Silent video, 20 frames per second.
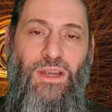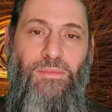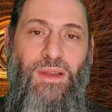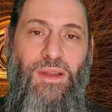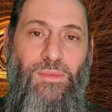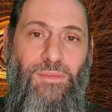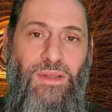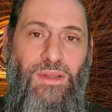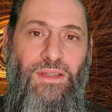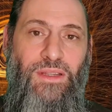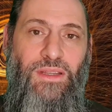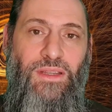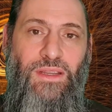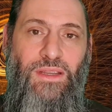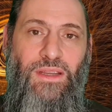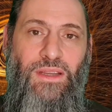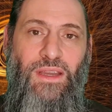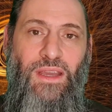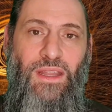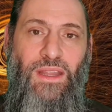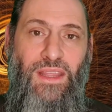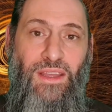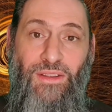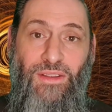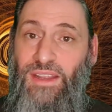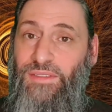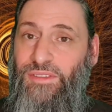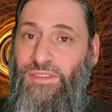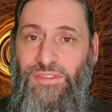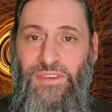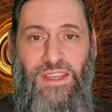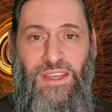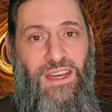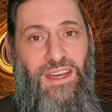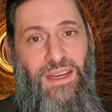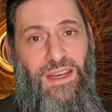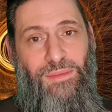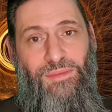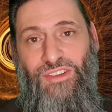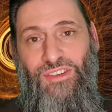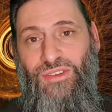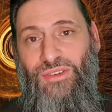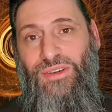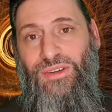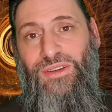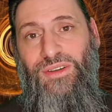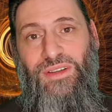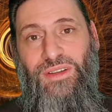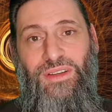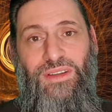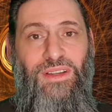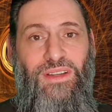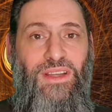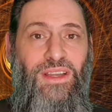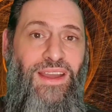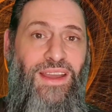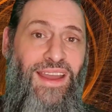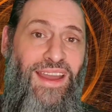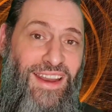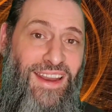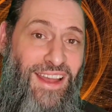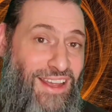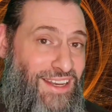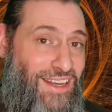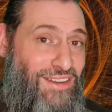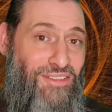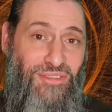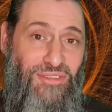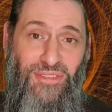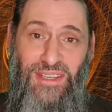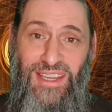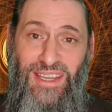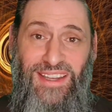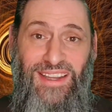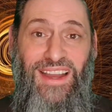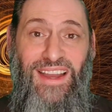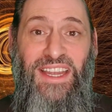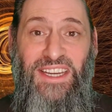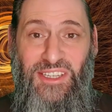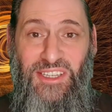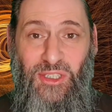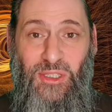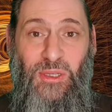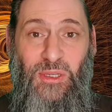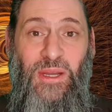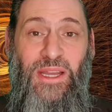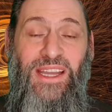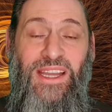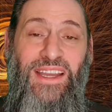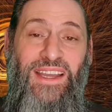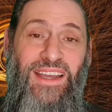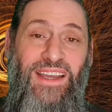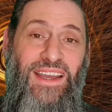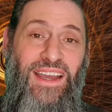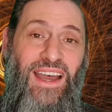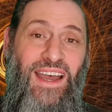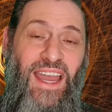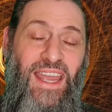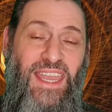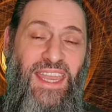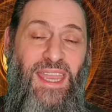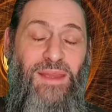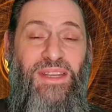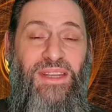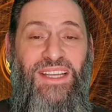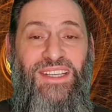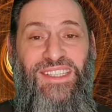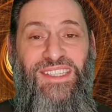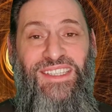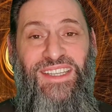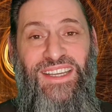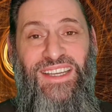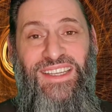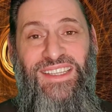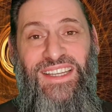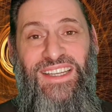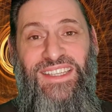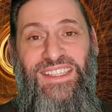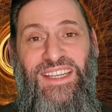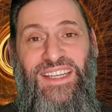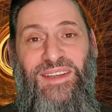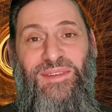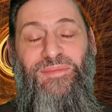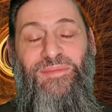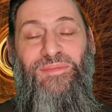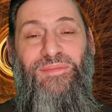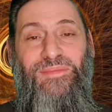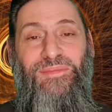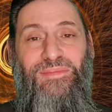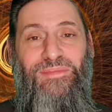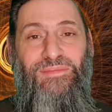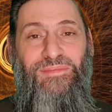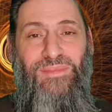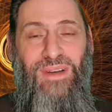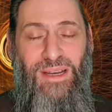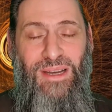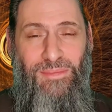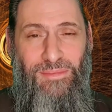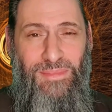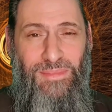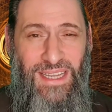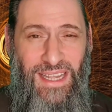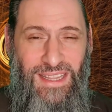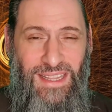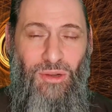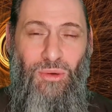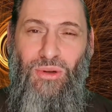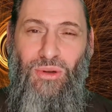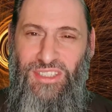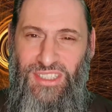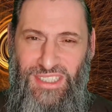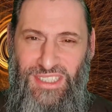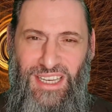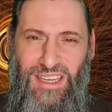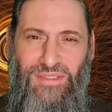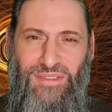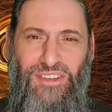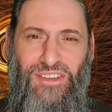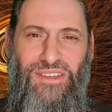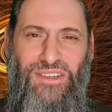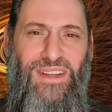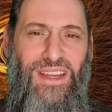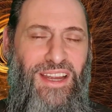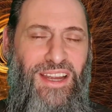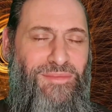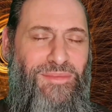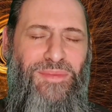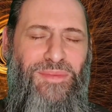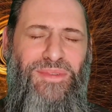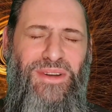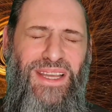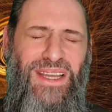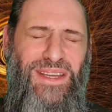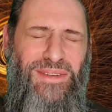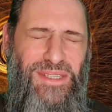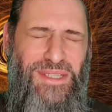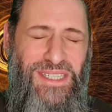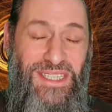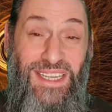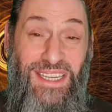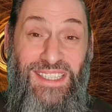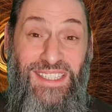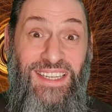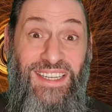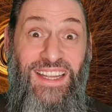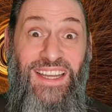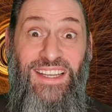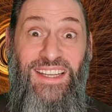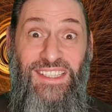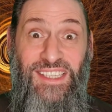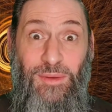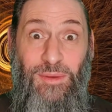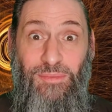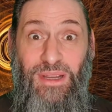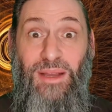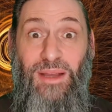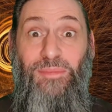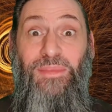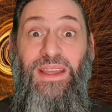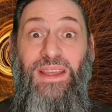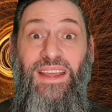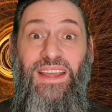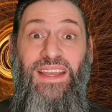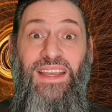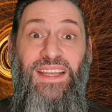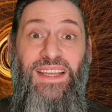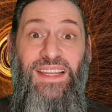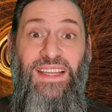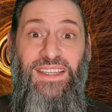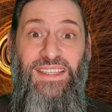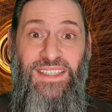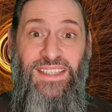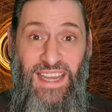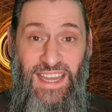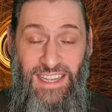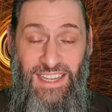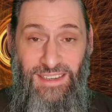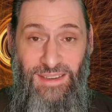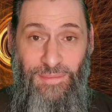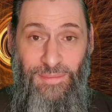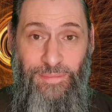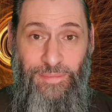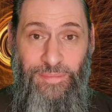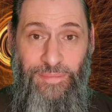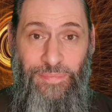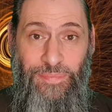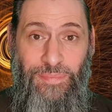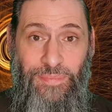So I remember, and they'll never forget it, I'm sure, and I'll never forget it, I know. I came downstairs and I said, Mum, Dad, they were watching television. I remember it like it was yesterday, and I said, Mum, Dad,